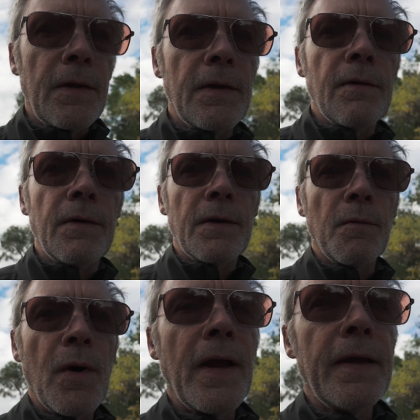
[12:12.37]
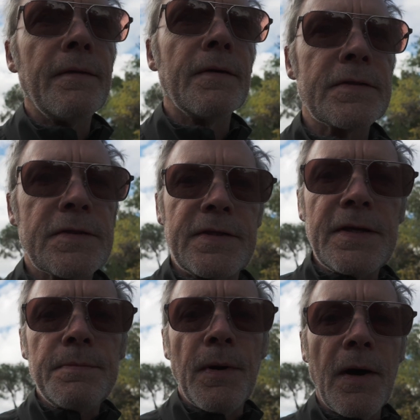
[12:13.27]
you know, in a way that's
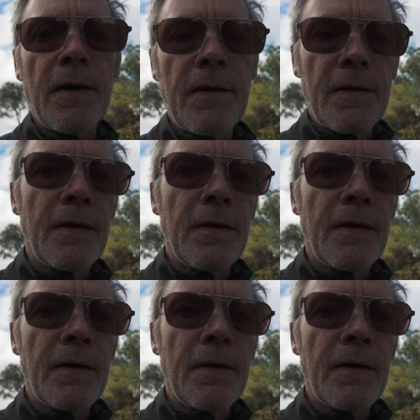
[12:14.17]
deeper